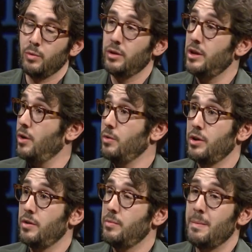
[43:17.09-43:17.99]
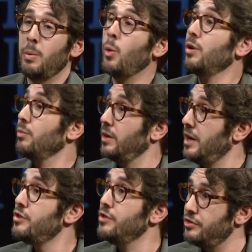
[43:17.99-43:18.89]
you know, important
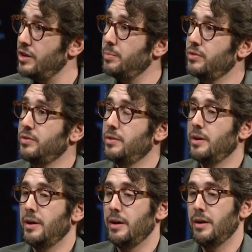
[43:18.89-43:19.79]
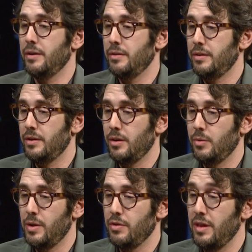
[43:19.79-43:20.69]
relationships, uh, you know,
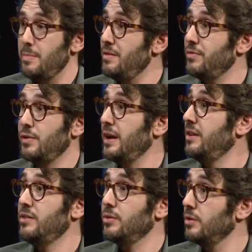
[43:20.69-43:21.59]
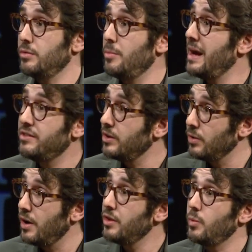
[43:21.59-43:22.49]
whether they be friends or romantic
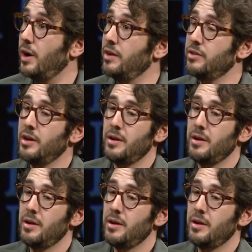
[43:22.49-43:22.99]
or otherwise,